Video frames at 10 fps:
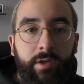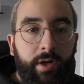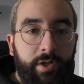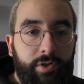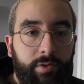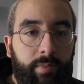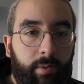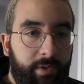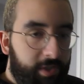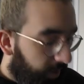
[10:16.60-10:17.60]
you guys should
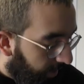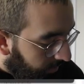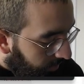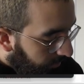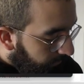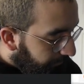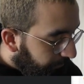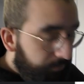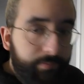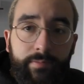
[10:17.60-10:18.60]
probably check out though
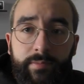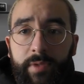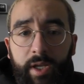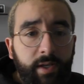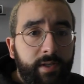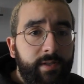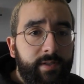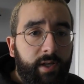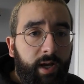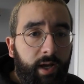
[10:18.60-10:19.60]
is